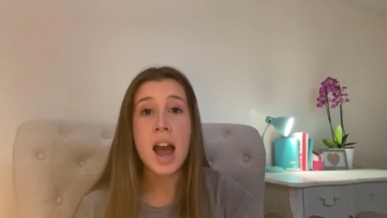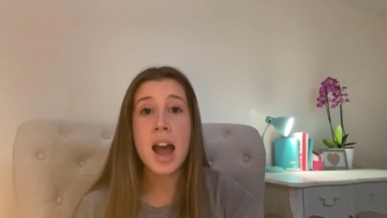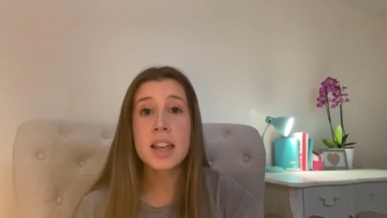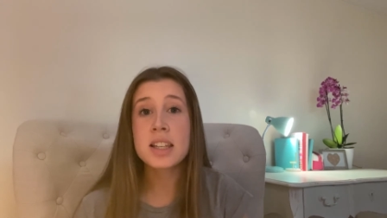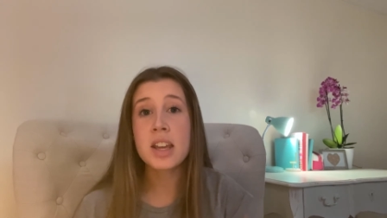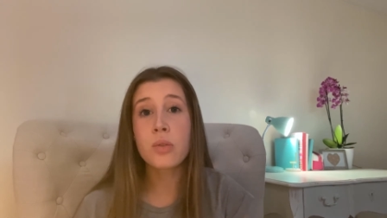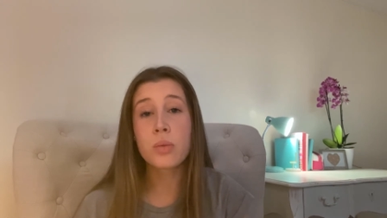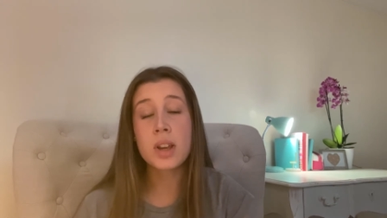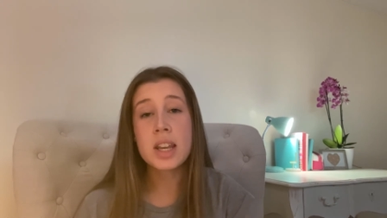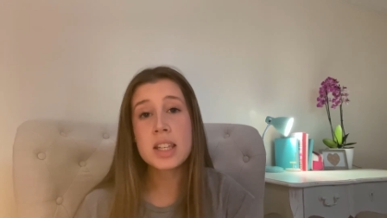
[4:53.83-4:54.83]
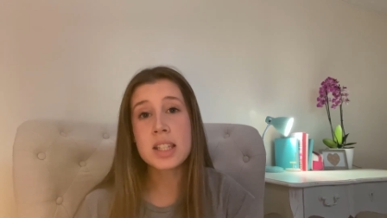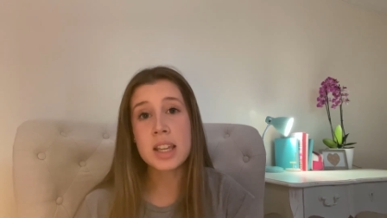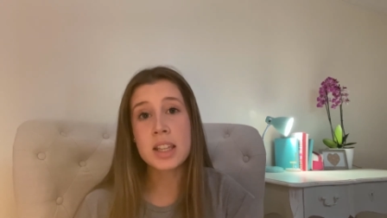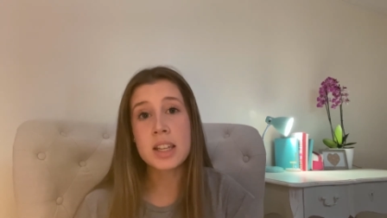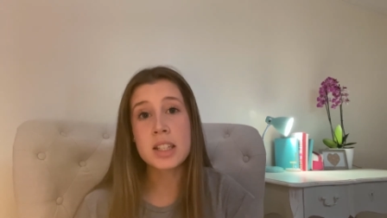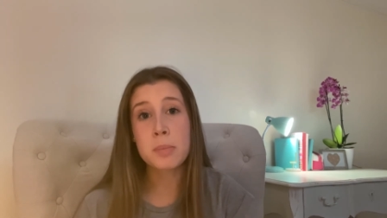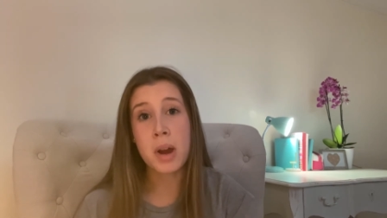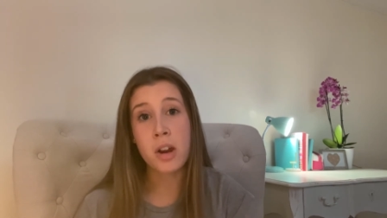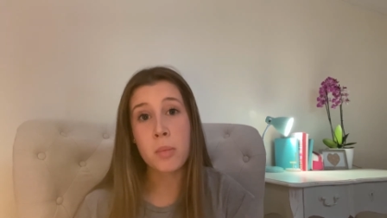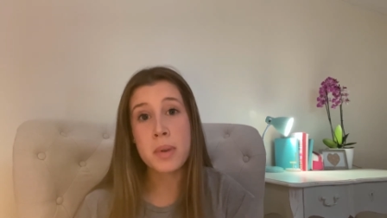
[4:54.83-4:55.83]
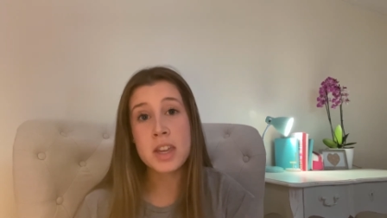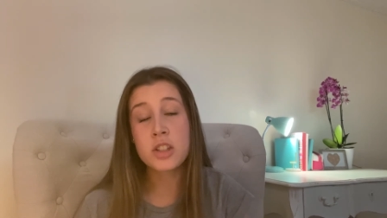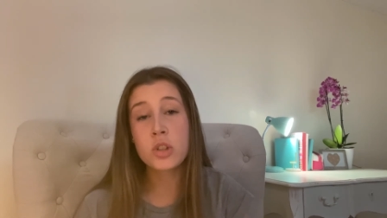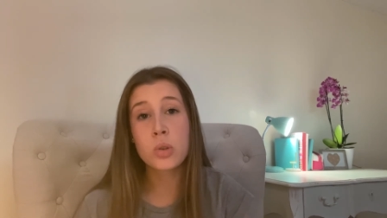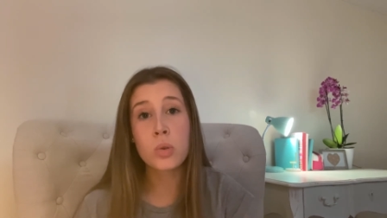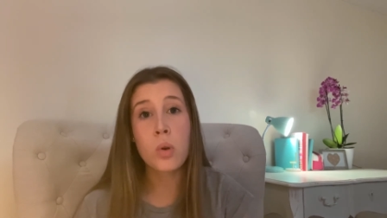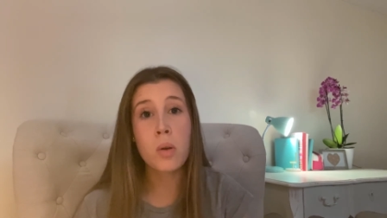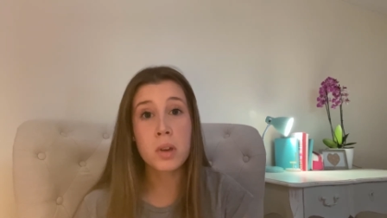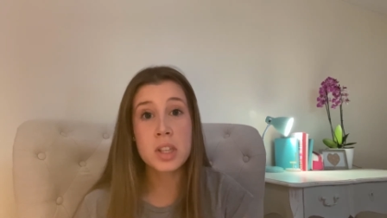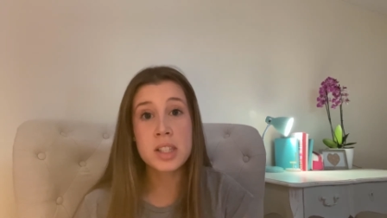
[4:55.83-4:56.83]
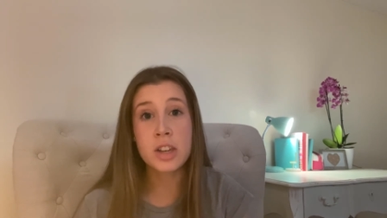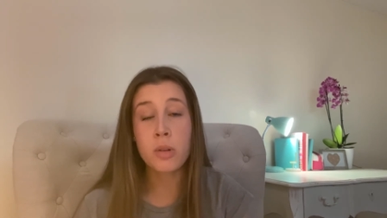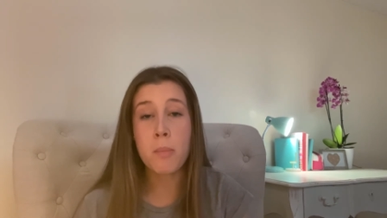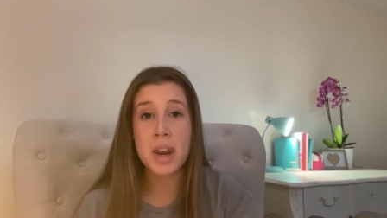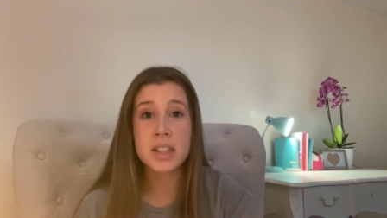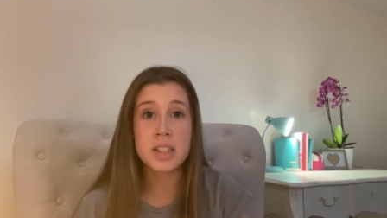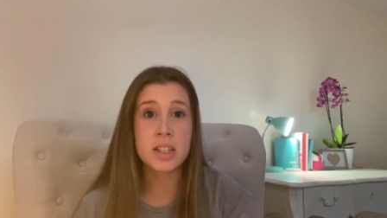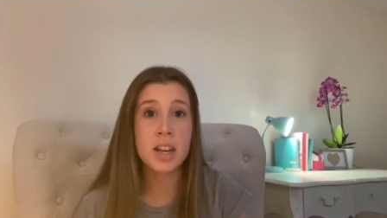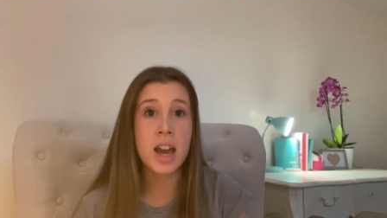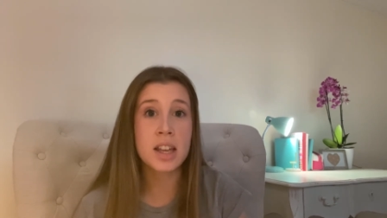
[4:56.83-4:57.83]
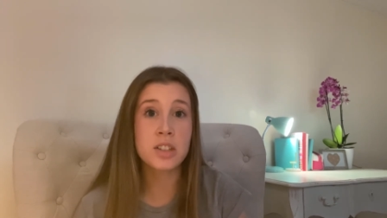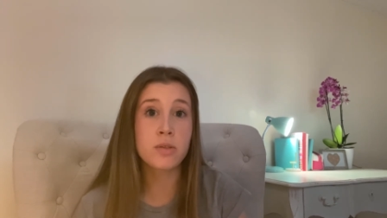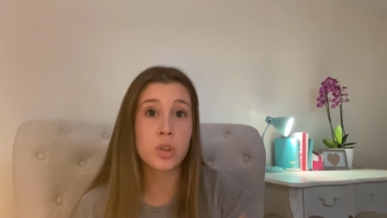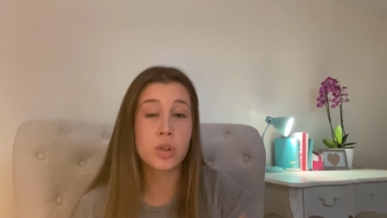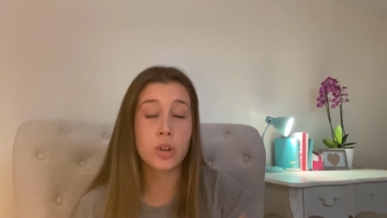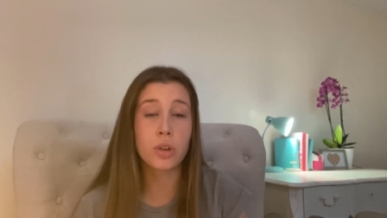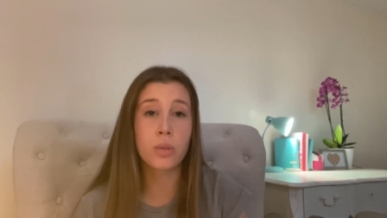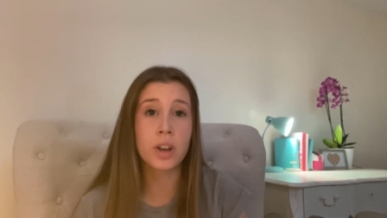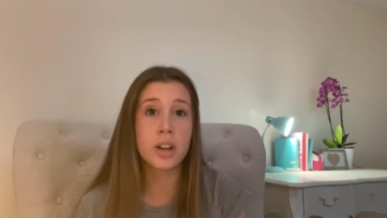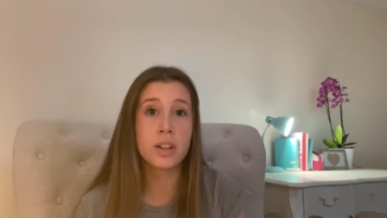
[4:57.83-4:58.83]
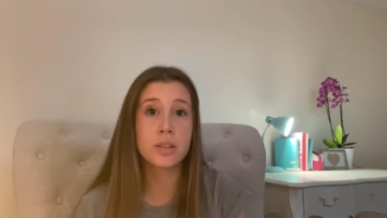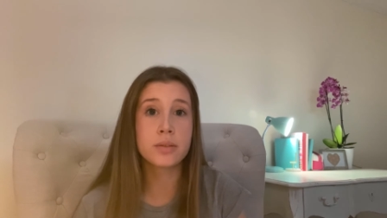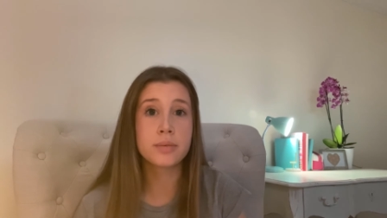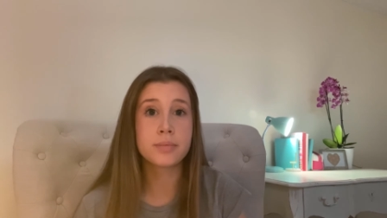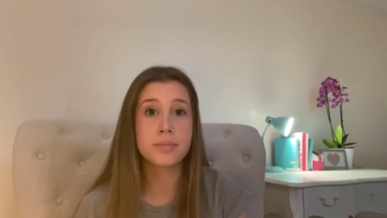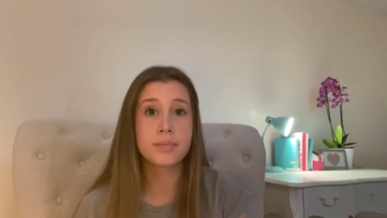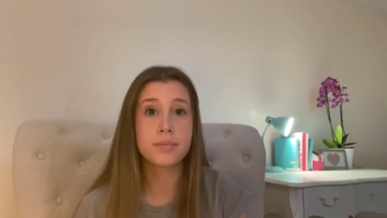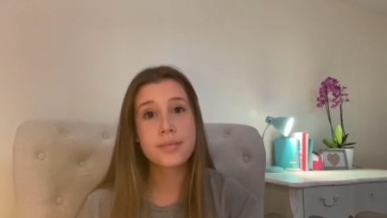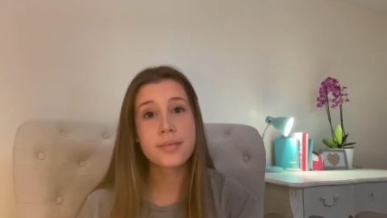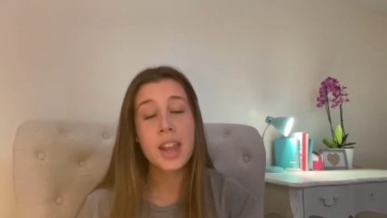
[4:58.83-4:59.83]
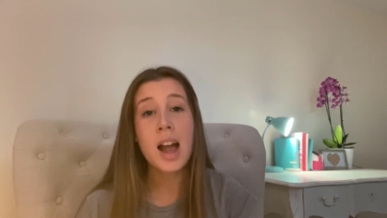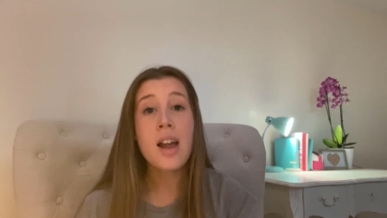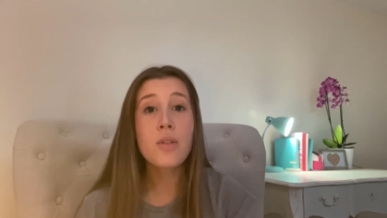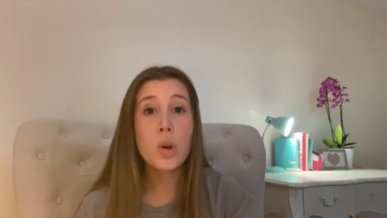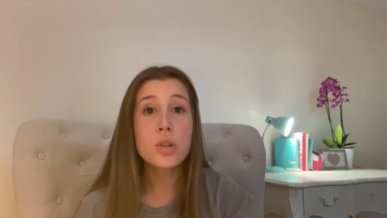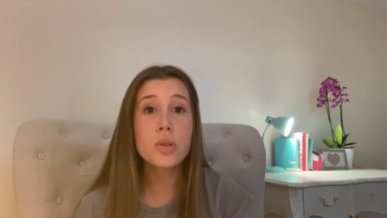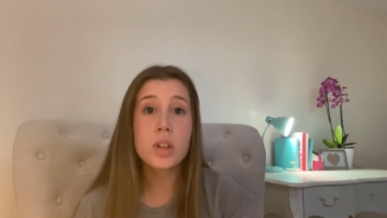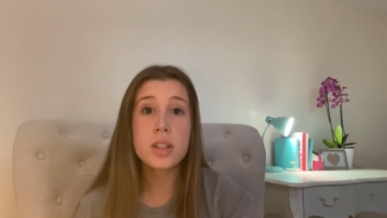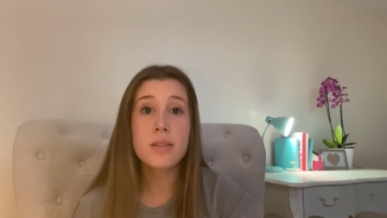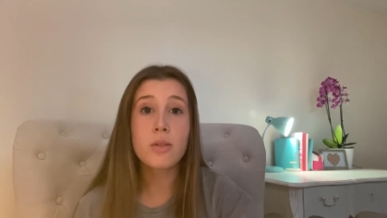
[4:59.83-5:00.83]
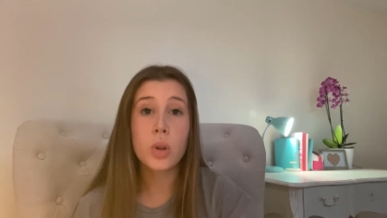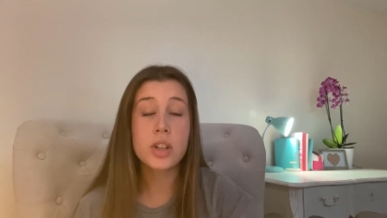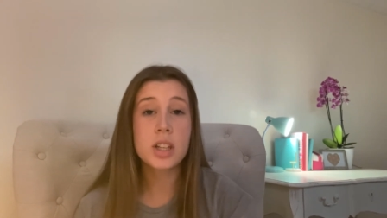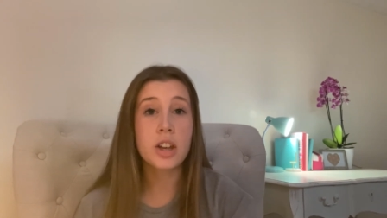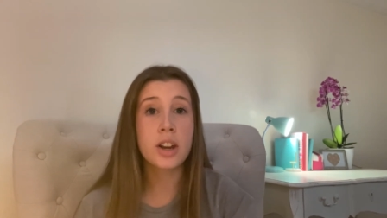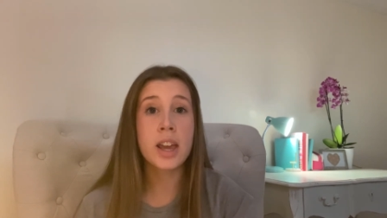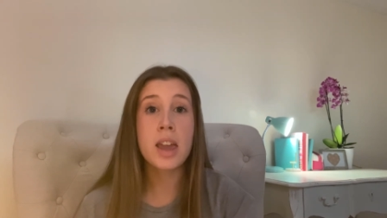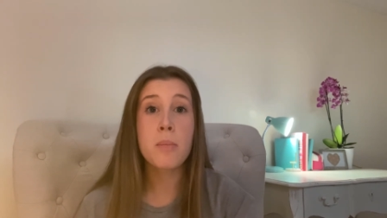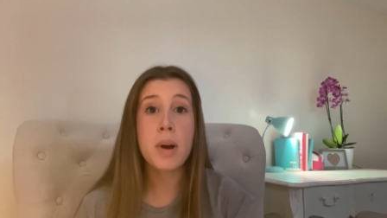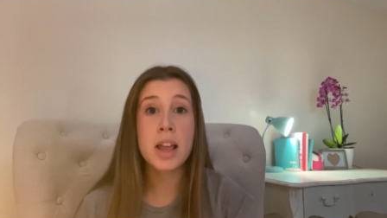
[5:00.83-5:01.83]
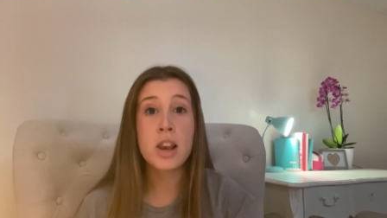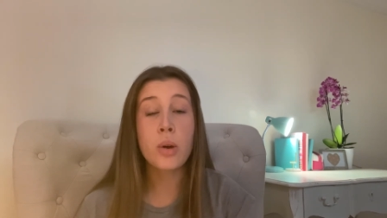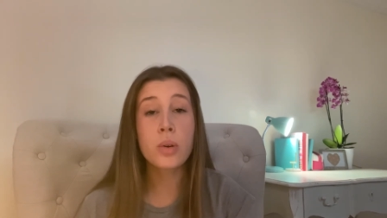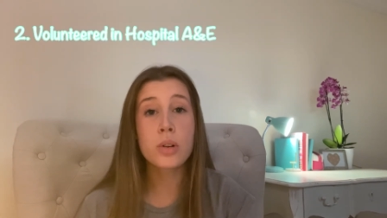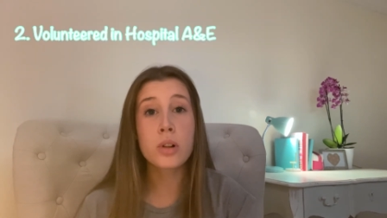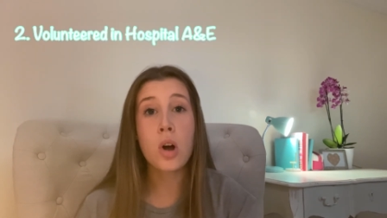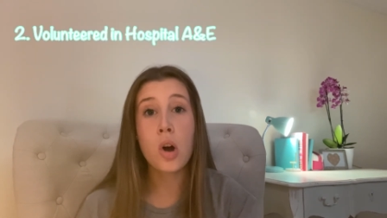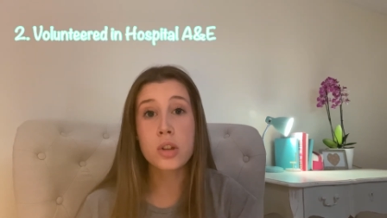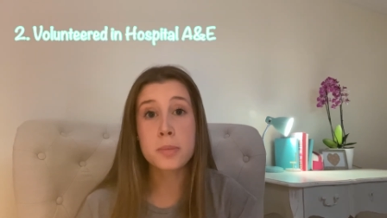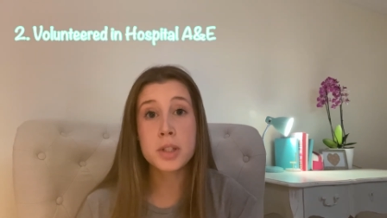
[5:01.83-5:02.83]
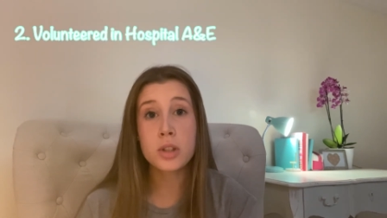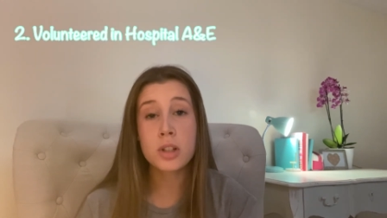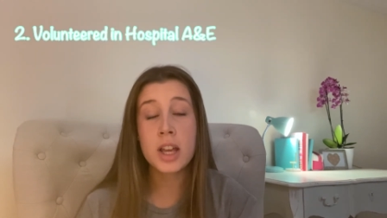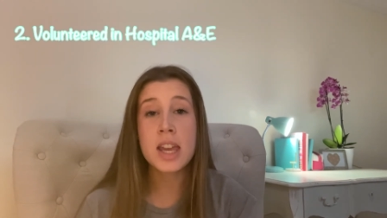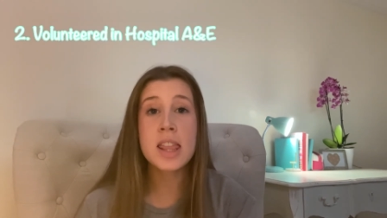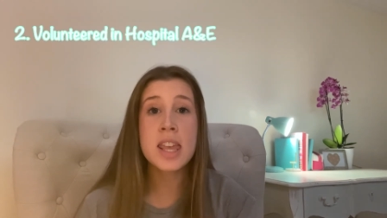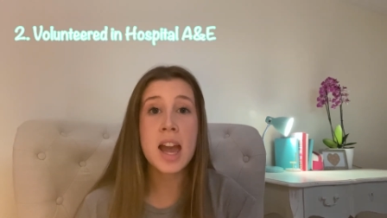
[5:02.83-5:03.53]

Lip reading: and it really did inspire me to consider medicine as a future career. I've also done some volunteering in my local hospital in the